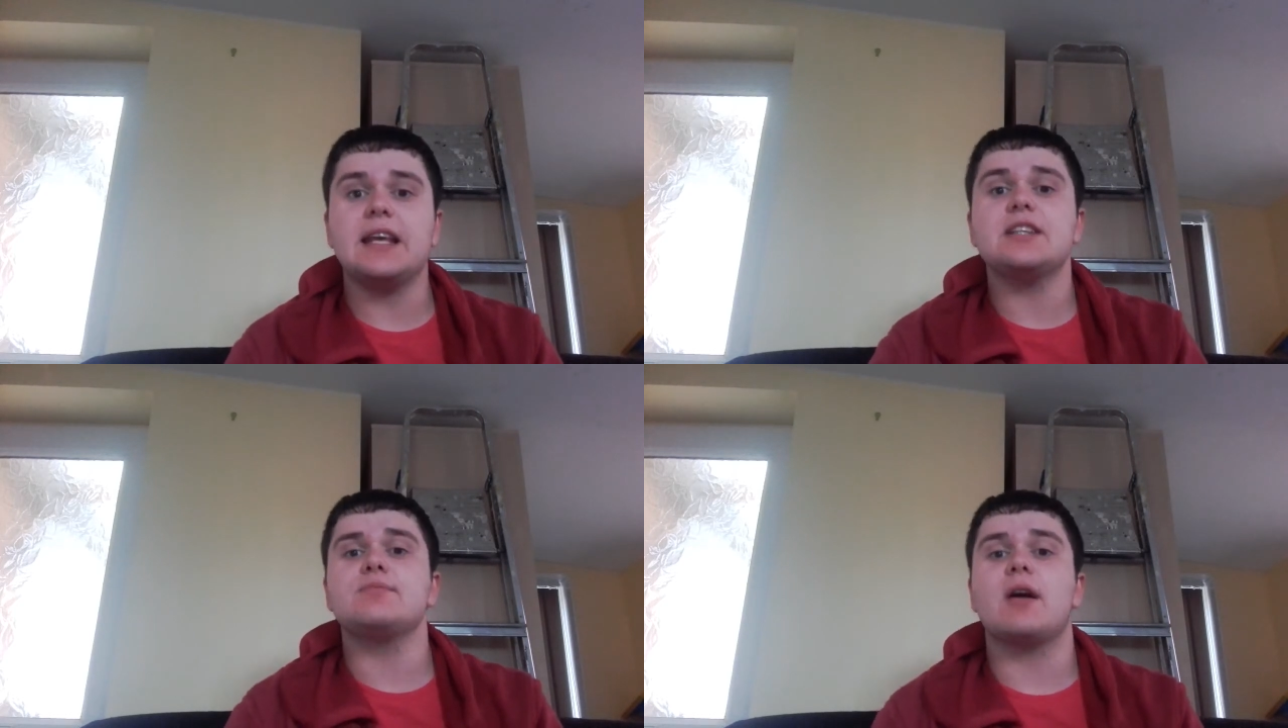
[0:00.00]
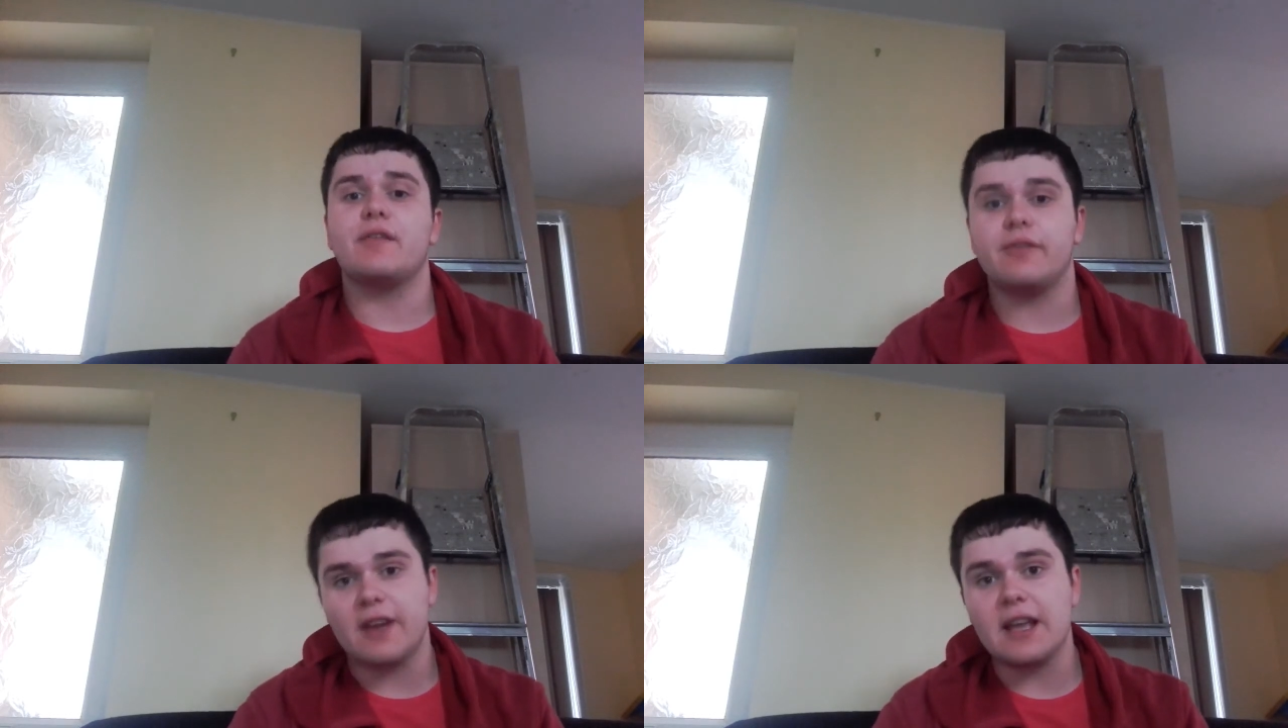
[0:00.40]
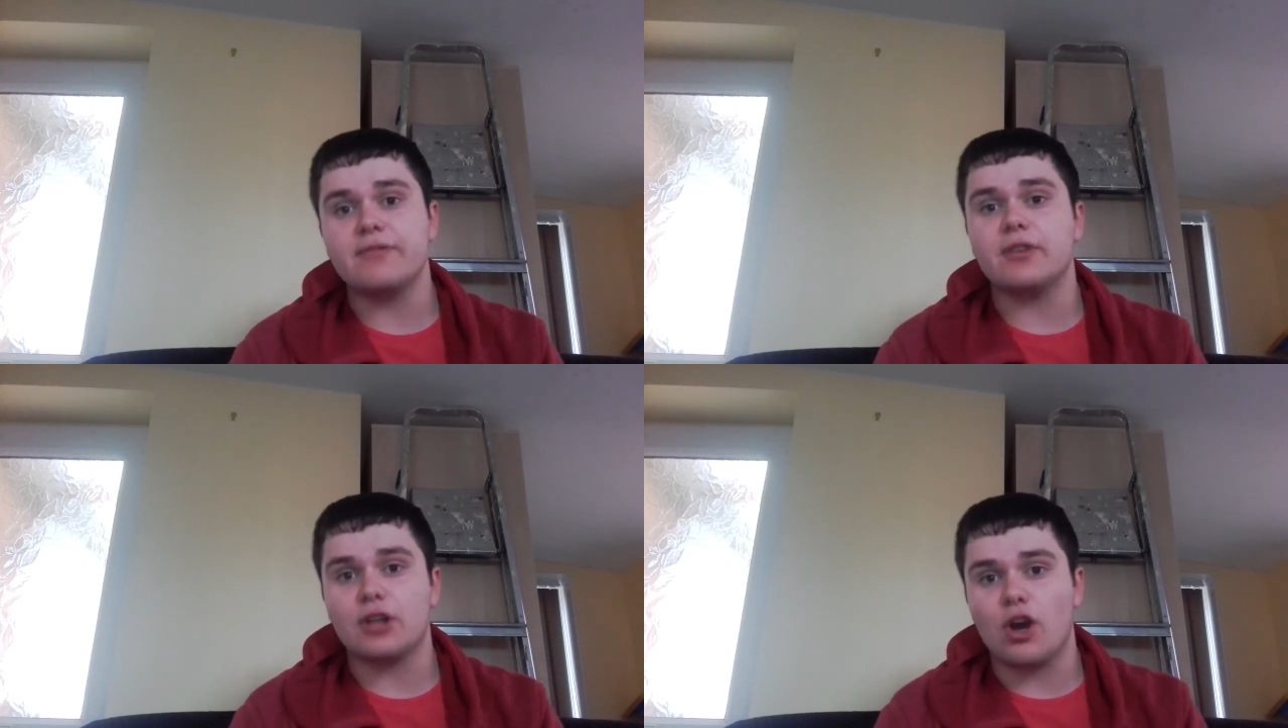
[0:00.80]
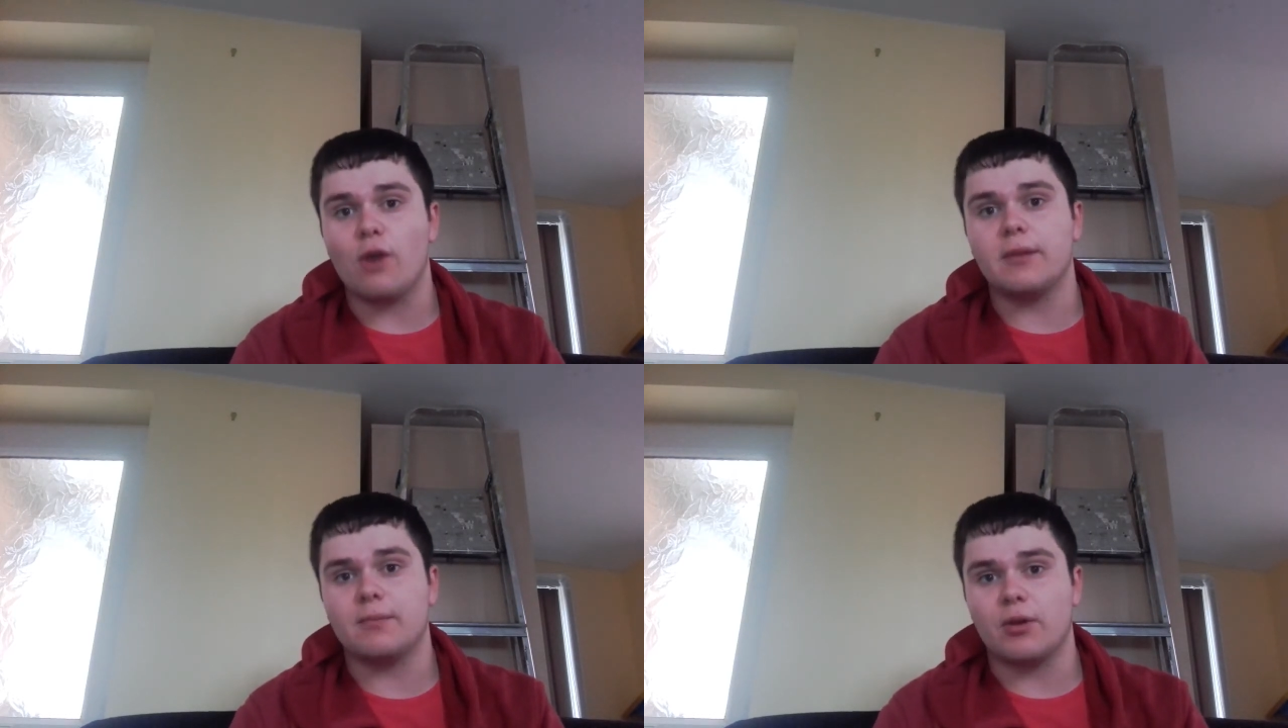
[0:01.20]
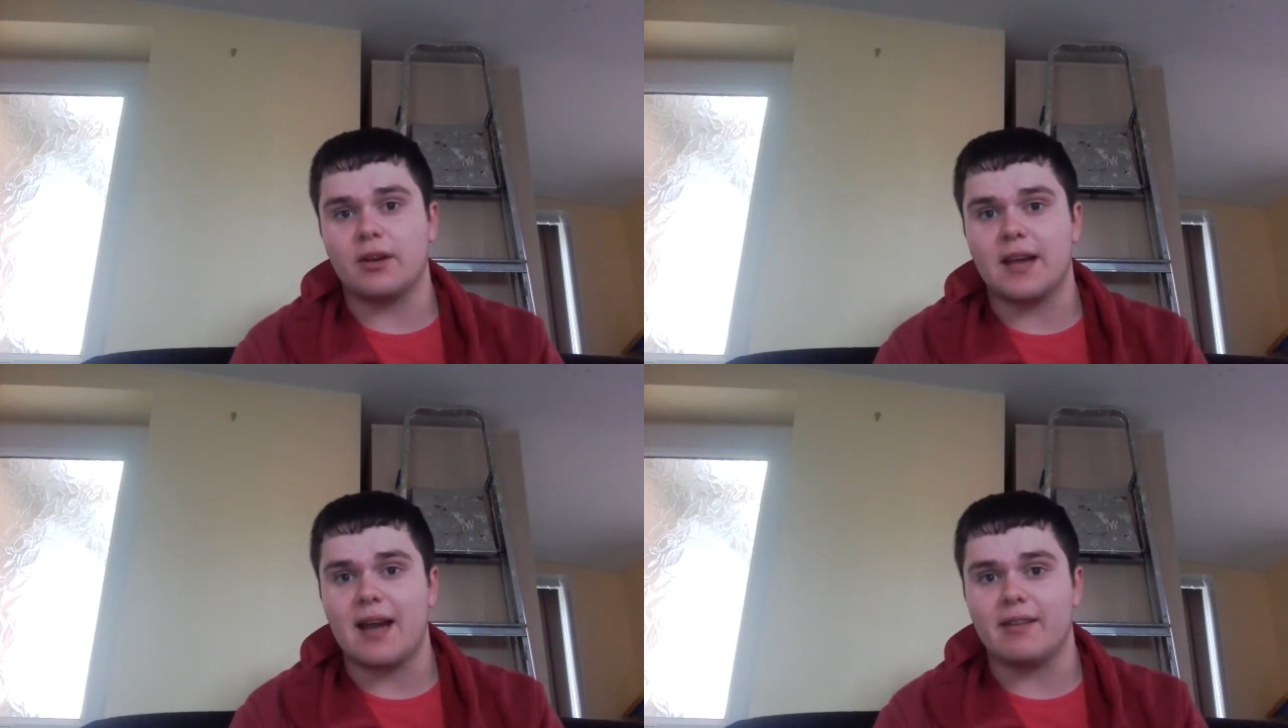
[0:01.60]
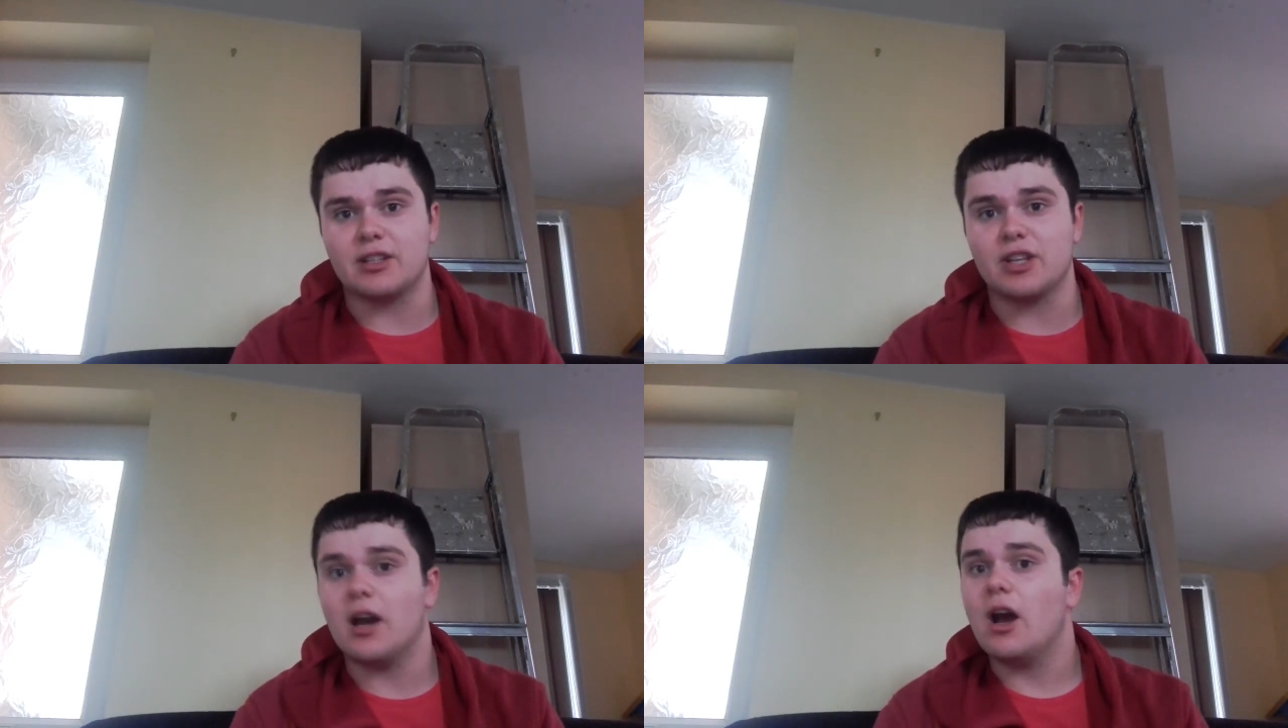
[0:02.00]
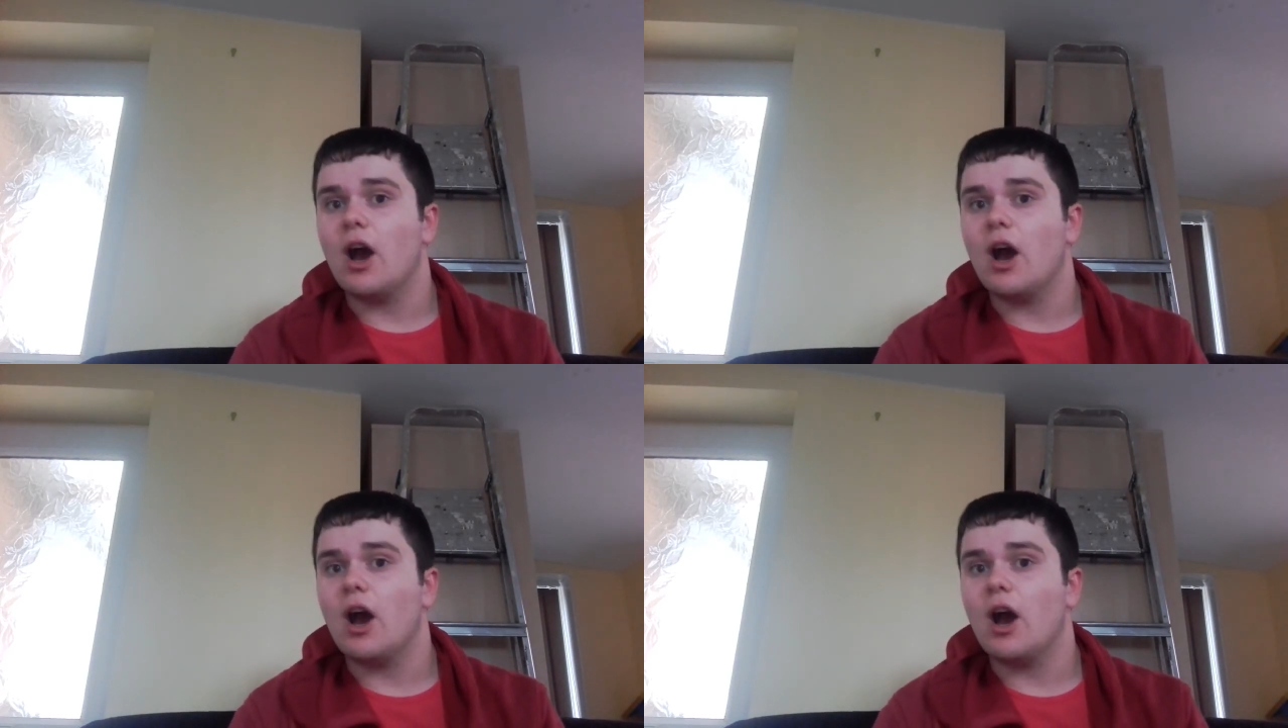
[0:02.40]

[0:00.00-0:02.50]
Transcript: He is my favourite comic book character.